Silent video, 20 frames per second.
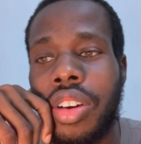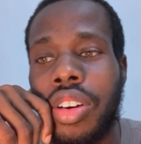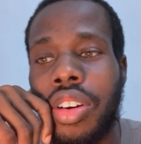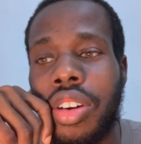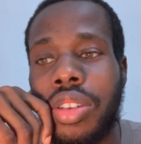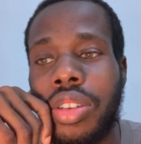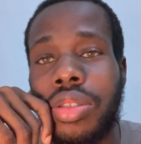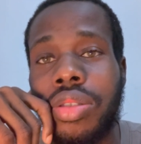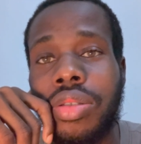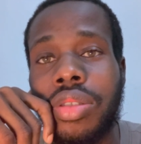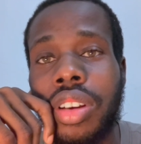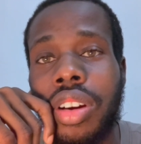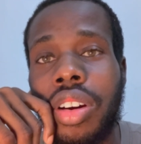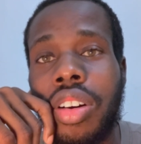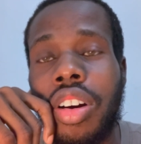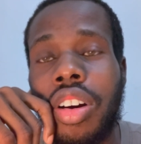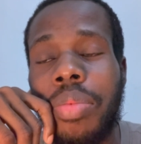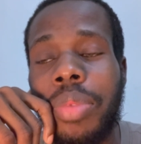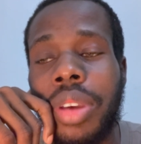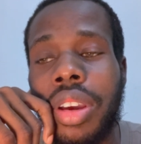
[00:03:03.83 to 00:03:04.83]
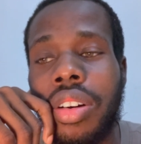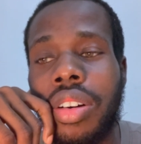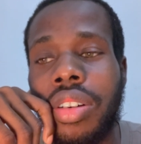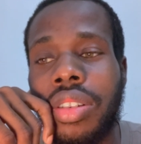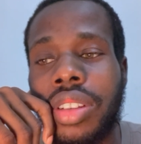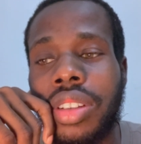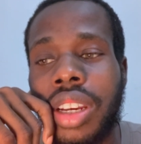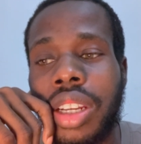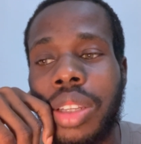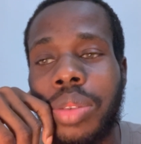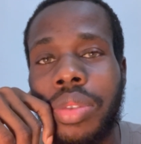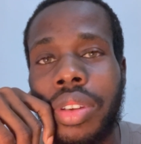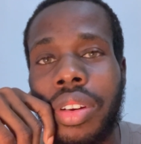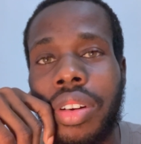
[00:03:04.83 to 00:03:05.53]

until they come in contact with a